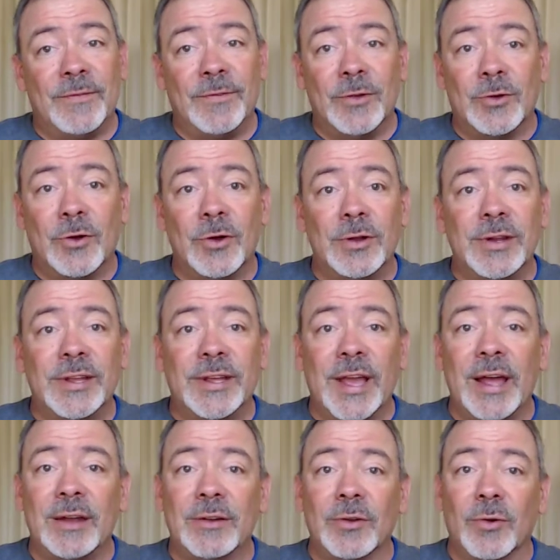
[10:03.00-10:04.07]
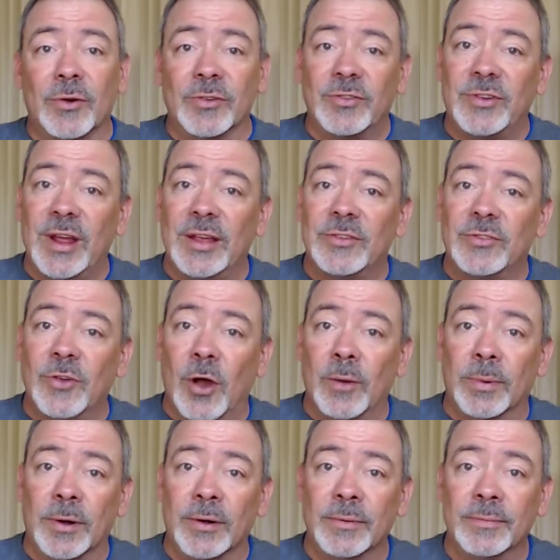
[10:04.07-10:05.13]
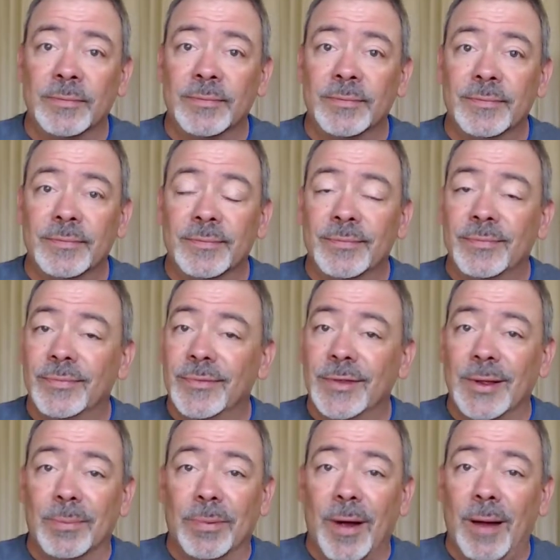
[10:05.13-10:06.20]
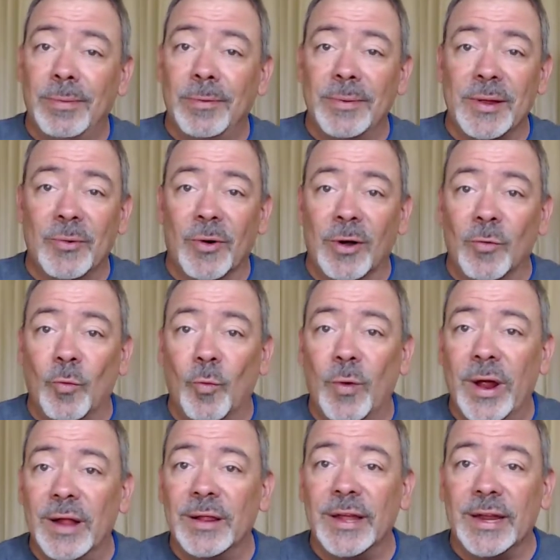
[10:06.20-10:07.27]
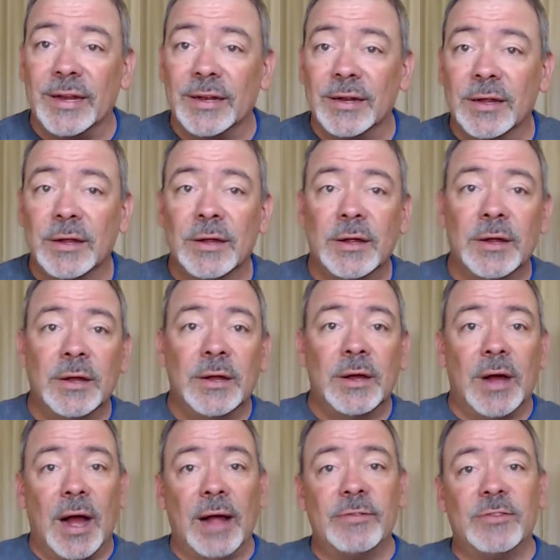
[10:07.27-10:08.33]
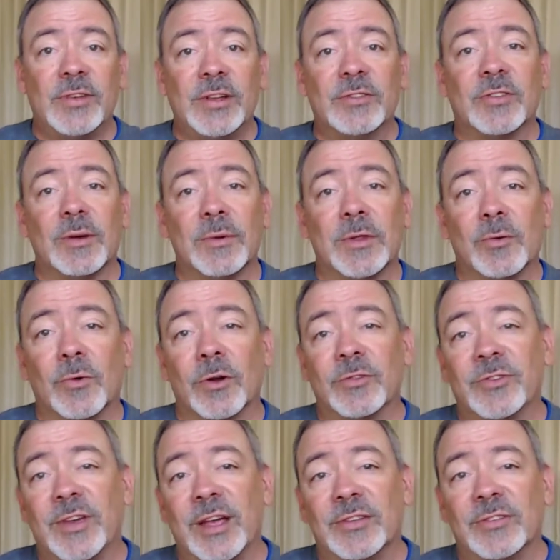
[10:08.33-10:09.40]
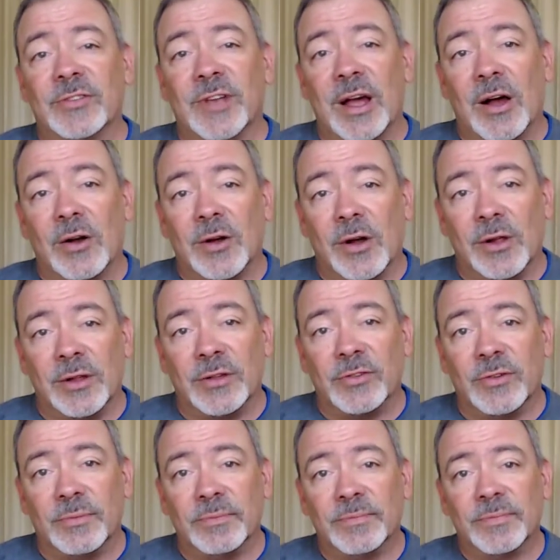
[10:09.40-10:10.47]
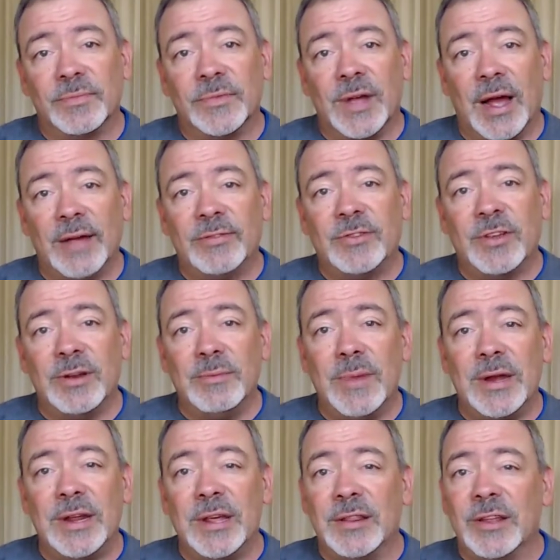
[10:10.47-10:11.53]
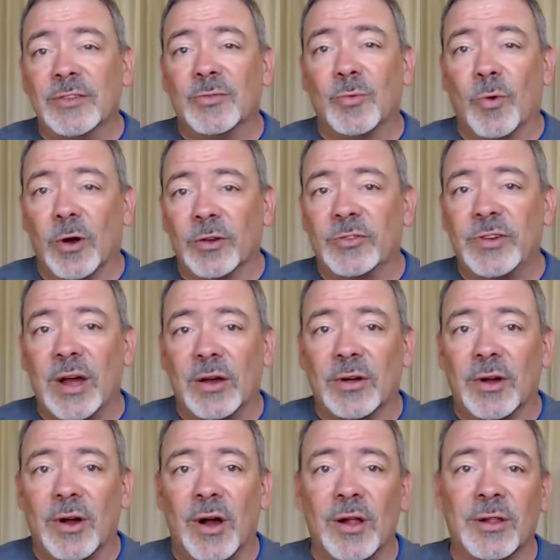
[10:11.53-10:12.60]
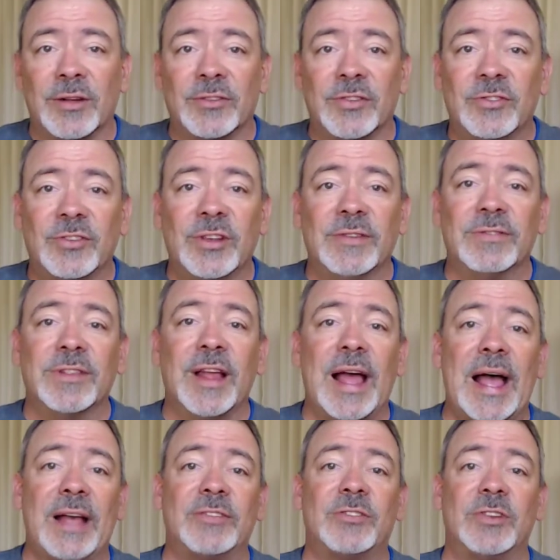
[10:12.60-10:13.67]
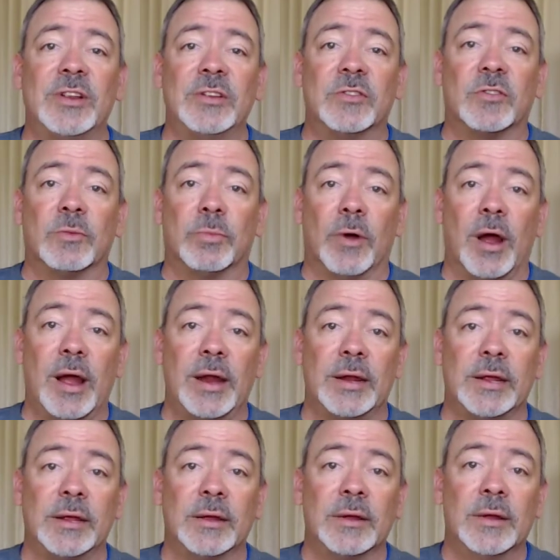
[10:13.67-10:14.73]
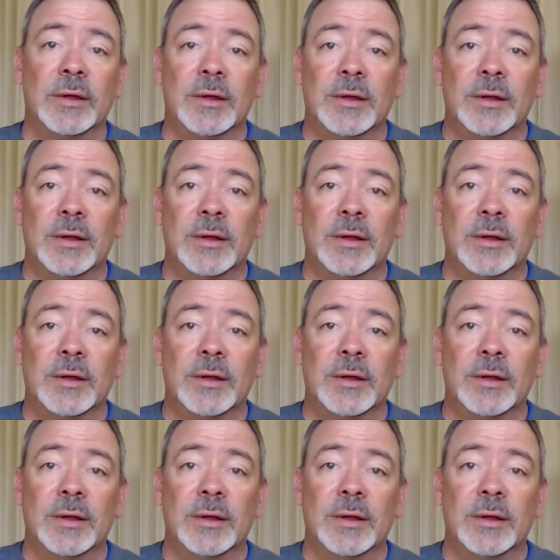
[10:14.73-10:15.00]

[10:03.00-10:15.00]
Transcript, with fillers: if you couldn't get or stay sober, you probably weren't willing. I've seen some of the worst cases of alcoholism. I've seen many of these worst alcoholics achieve lasting sobriety.